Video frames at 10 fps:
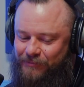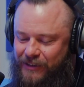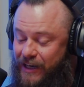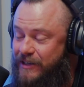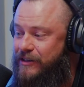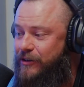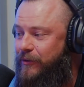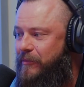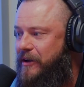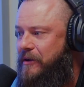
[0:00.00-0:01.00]
Today's a good
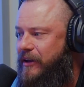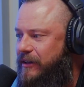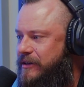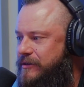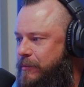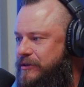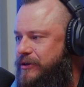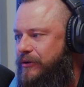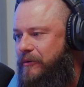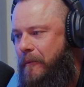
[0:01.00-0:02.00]
one, man. I like this
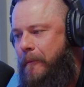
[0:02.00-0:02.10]
episode.